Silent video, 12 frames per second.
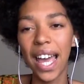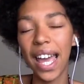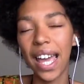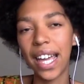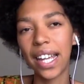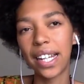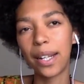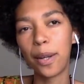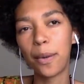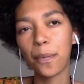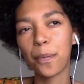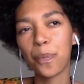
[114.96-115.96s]

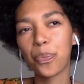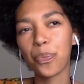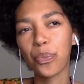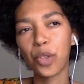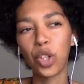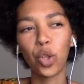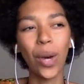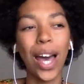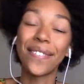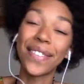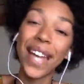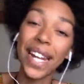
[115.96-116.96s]
And you
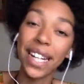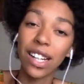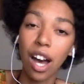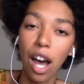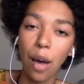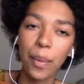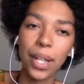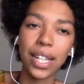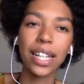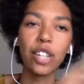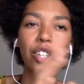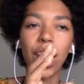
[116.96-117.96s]
have that in common.
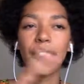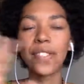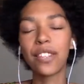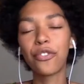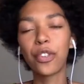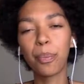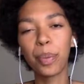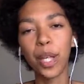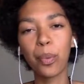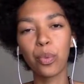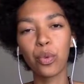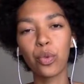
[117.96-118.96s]
And then you have different
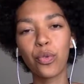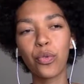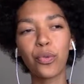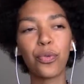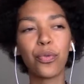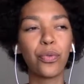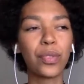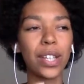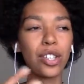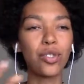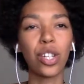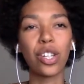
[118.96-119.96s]
people
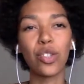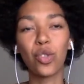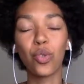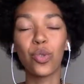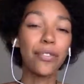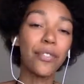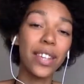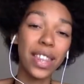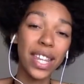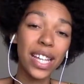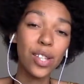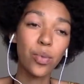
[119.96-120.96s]
that you can do different
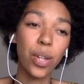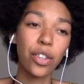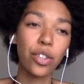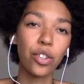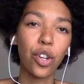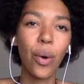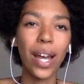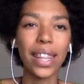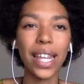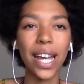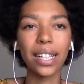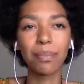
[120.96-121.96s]
things with, you know?
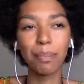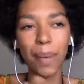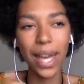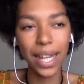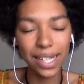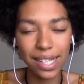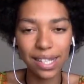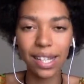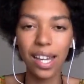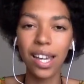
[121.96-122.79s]
And that makes